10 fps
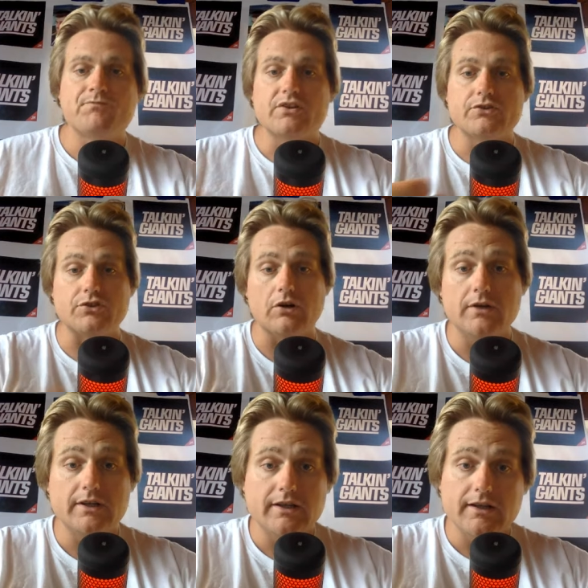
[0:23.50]

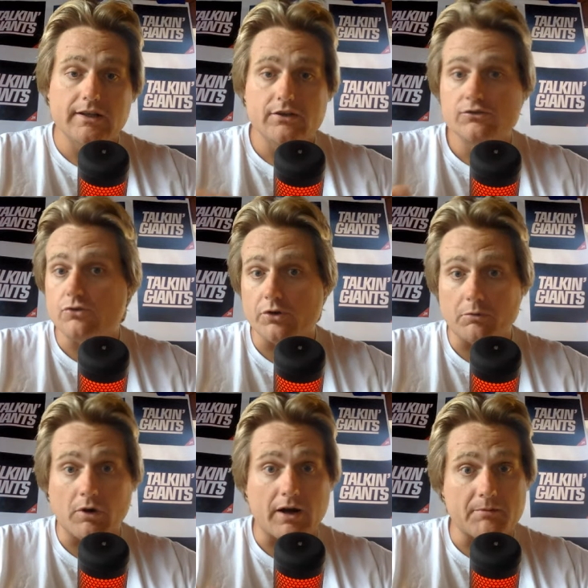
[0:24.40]
So, Jordan
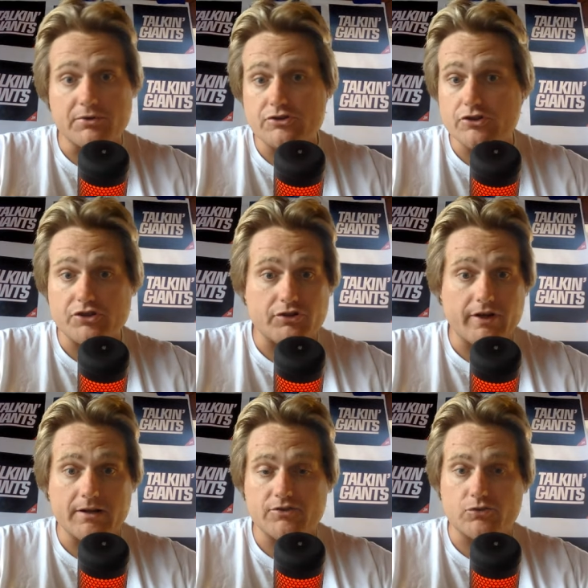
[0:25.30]
Raanan, Patricia
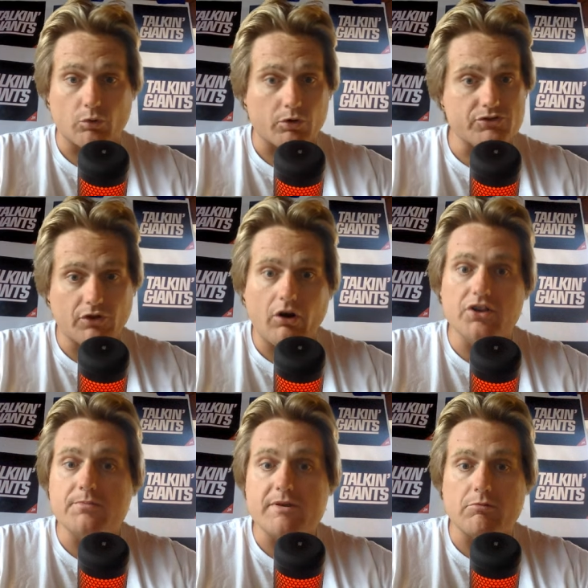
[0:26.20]
Traina, Schwartz, all
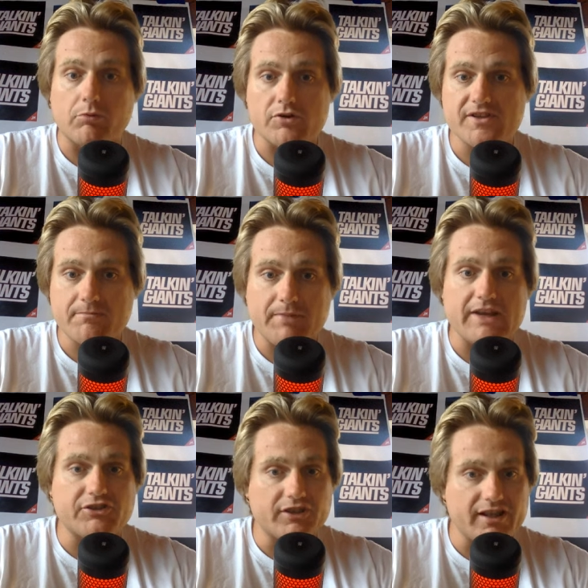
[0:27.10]
the beat reporters have
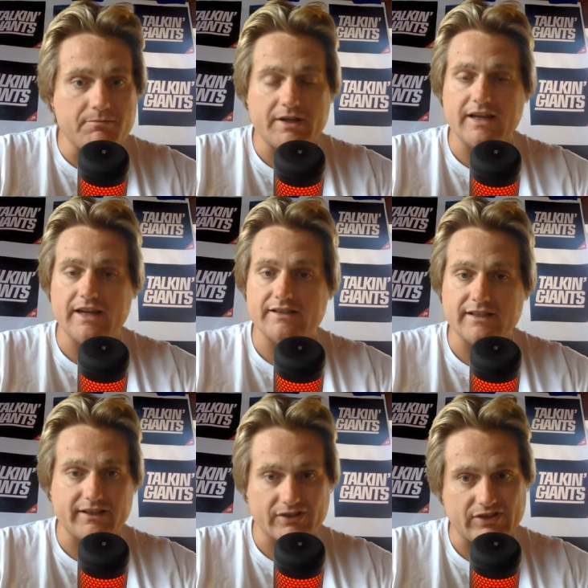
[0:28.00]
basically been
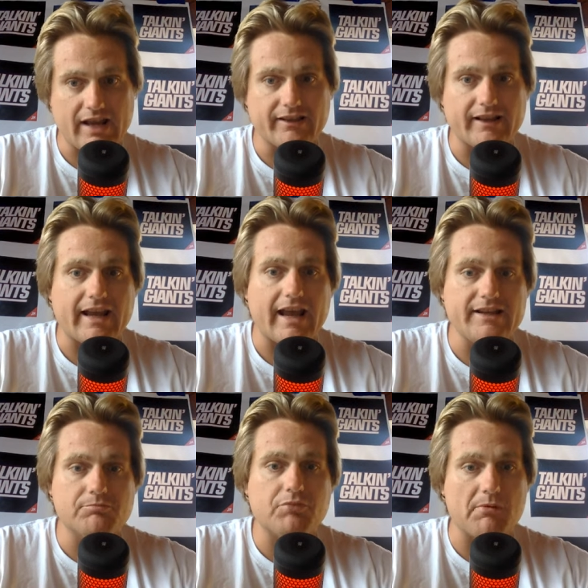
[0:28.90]
hinting and saying, like, hey,
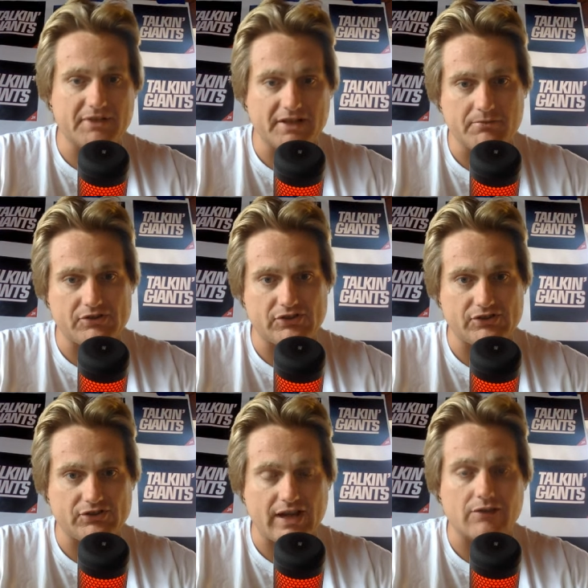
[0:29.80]
he's probably going to miss
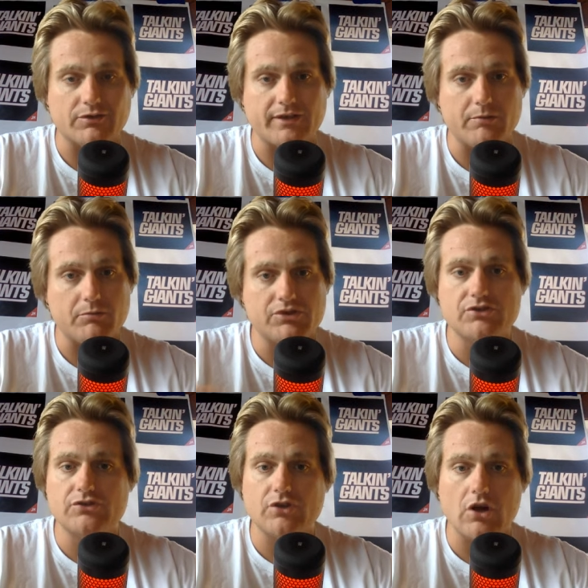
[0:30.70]
this Seattle game, which
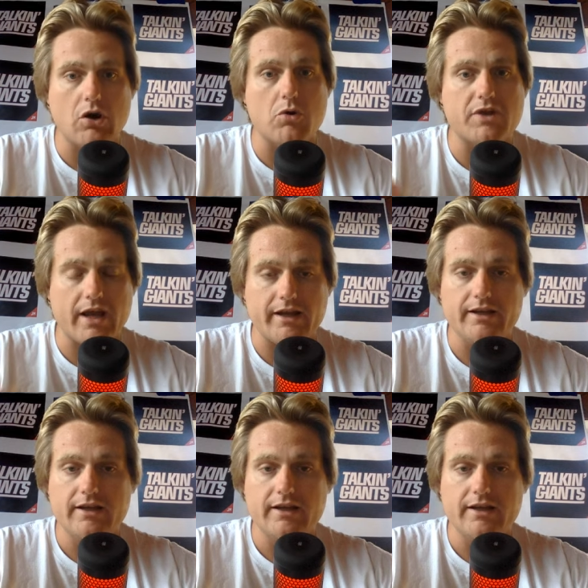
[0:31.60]
is okay.